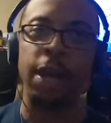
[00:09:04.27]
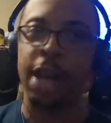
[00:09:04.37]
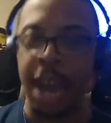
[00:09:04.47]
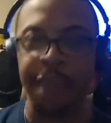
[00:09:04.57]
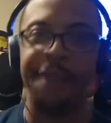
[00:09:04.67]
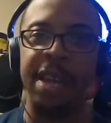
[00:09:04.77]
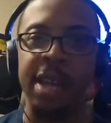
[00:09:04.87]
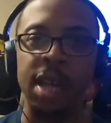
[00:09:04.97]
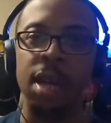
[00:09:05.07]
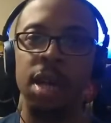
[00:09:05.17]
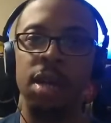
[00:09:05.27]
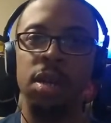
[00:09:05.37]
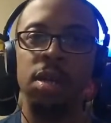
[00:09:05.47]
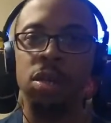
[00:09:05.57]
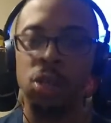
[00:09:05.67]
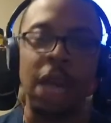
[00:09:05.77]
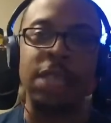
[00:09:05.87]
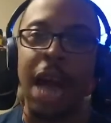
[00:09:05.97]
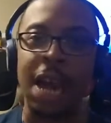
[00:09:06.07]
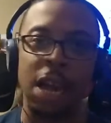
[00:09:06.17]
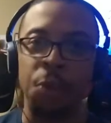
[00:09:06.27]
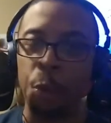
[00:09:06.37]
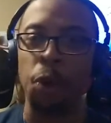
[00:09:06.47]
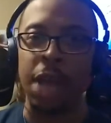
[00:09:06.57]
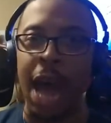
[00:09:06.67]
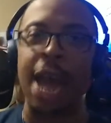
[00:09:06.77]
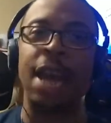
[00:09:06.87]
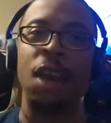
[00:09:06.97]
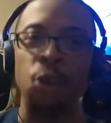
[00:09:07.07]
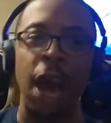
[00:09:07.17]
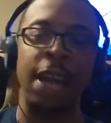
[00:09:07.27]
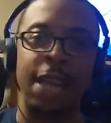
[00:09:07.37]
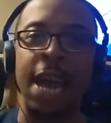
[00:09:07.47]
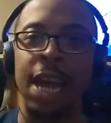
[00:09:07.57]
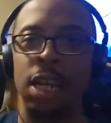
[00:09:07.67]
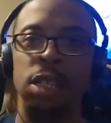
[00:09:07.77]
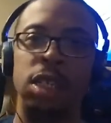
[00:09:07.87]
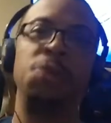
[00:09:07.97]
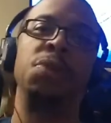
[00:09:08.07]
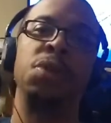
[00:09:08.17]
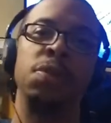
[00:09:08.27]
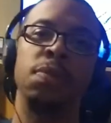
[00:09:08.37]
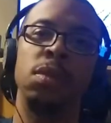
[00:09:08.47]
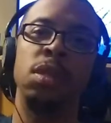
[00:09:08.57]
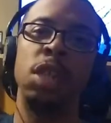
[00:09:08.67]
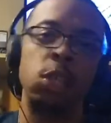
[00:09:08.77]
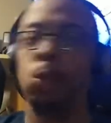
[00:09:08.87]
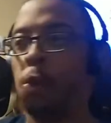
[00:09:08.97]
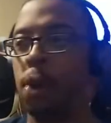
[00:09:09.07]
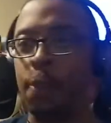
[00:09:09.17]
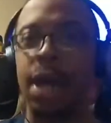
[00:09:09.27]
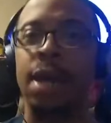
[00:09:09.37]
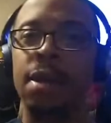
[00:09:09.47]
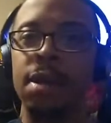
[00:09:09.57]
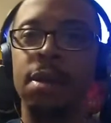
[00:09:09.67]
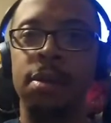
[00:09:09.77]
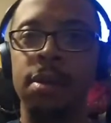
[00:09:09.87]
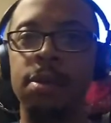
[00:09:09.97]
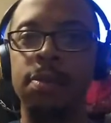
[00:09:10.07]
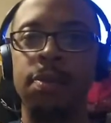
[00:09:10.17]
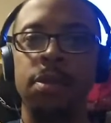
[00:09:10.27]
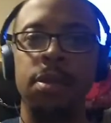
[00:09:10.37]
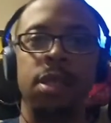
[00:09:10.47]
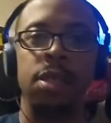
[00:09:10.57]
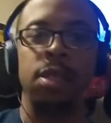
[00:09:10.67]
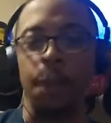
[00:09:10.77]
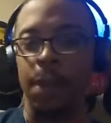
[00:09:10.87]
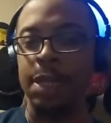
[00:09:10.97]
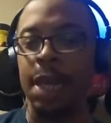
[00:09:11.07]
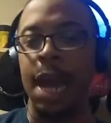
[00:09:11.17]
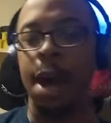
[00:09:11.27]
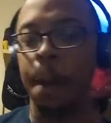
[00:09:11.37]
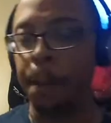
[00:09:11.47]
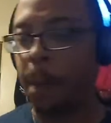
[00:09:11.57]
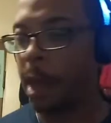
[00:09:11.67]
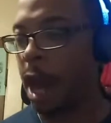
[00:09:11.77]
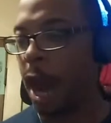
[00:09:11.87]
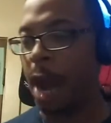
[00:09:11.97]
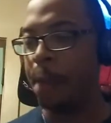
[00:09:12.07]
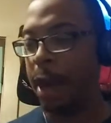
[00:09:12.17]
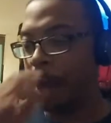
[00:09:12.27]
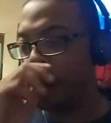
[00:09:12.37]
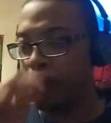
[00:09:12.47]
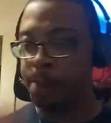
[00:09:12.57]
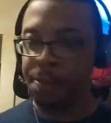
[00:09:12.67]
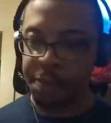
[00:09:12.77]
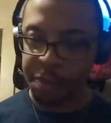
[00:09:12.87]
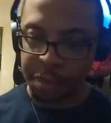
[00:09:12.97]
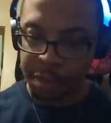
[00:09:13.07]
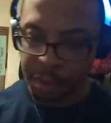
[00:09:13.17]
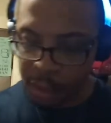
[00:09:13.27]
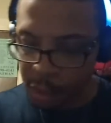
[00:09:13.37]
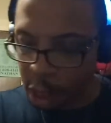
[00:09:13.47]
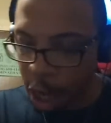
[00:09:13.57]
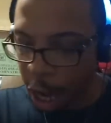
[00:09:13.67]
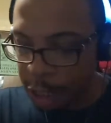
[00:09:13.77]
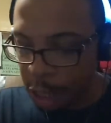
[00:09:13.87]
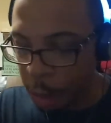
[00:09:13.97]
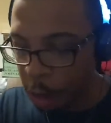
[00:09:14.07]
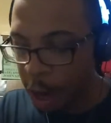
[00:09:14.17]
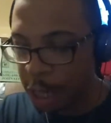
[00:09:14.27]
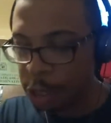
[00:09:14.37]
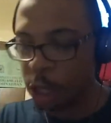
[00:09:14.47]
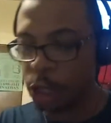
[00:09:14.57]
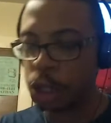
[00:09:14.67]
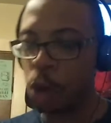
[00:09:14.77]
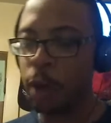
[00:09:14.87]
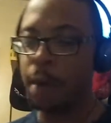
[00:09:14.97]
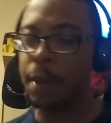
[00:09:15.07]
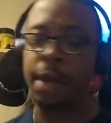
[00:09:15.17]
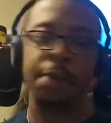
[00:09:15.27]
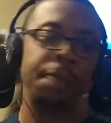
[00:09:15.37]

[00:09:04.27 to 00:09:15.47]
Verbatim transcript: the 850. So that's high end. You want the high end, you got to get the 800 series. That's just point blank. S- simple as that. All right, man. Look, all right, so I'm gonna go ahead and start the show here, man.